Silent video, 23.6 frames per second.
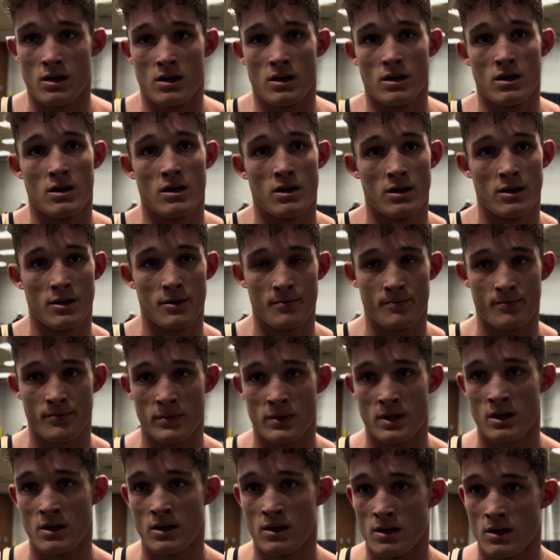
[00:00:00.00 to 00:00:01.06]
staff in
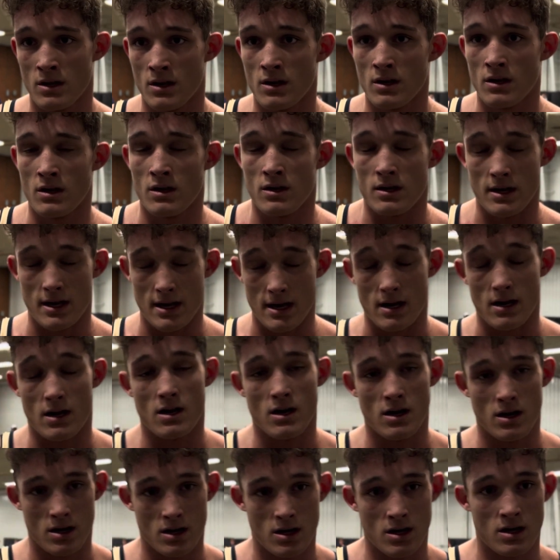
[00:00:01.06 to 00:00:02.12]
Josh Kendig,
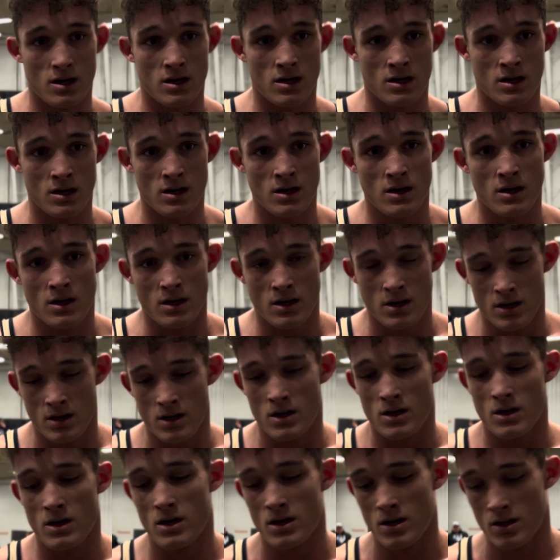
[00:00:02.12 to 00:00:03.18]
Division I Finals from
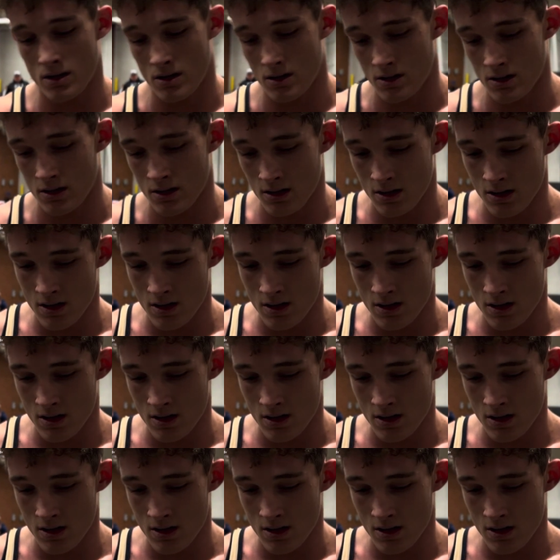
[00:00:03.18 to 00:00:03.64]
Oklahoma State.